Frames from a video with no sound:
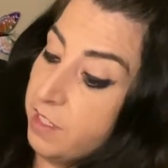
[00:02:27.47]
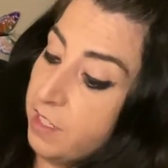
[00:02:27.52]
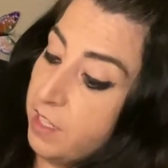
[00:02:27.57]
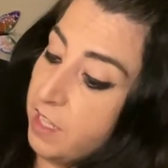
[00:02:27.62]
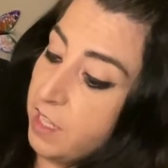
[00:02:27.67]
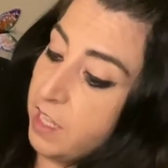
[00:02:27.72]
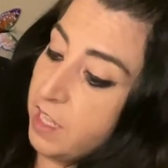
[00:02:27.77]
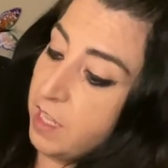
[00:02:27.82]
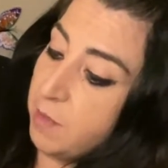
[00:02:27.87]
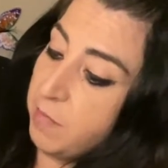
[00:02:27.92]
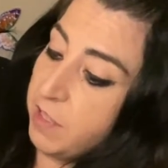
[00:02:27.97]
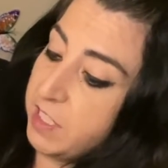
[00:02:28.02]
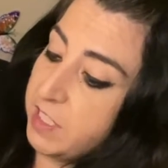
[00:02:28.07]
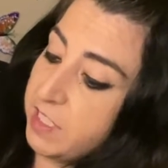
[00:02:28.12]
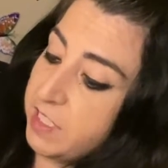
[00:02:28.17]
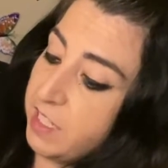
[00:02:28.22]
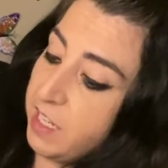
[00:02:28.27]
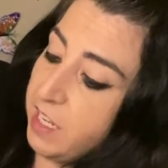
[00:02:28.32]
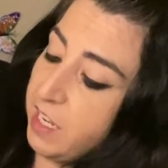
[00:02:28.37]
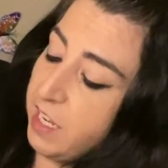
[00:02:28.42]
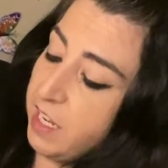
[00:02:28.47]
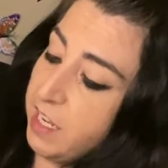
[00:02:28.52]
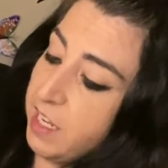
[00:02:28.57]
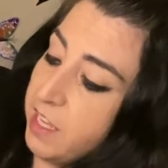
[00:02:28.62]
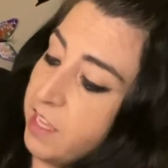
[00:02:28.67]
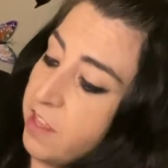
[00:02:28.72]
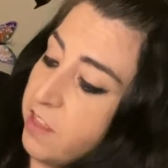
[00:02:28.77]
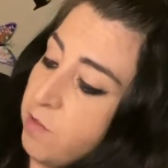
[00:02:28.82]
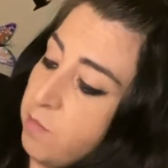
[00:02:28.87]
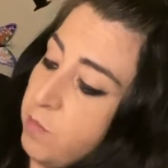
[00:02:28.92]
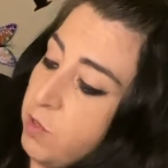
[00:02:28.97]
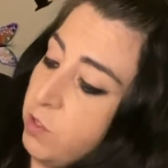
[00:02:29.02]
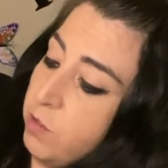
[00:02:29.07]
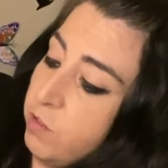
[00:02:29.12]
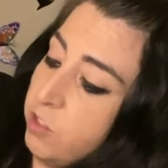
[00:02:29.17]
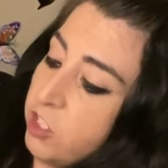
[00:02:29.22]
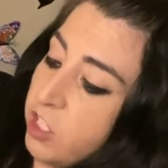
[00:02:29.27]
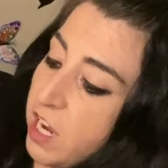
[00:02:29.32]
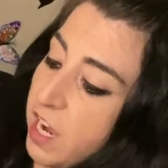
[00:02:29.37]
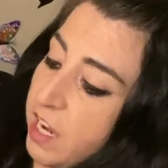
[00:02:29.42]
Let's see, the
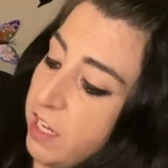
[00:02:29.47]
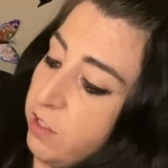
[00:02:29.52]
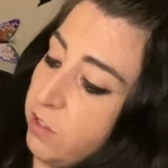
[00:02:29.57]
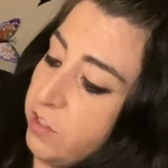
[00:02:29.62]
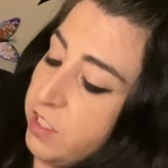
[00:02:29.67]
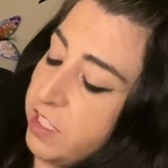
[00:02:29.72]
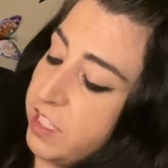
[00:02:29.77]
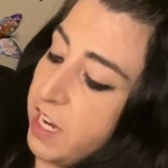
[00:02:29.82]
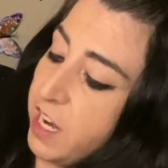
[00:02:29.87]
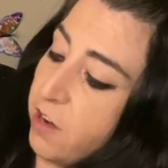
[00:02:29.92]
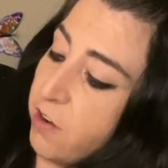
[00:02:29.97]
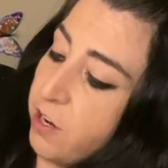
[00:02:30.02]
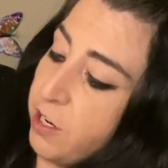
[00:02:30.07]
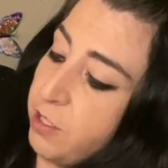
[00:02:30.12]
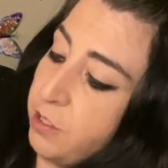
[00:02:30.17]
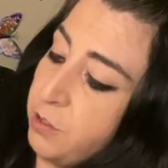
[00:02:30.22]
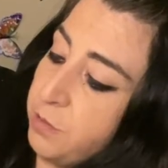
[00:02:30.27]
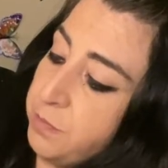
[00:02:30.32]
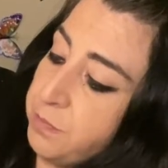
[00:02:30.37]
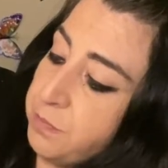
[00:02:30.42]
Moonchild Tarot.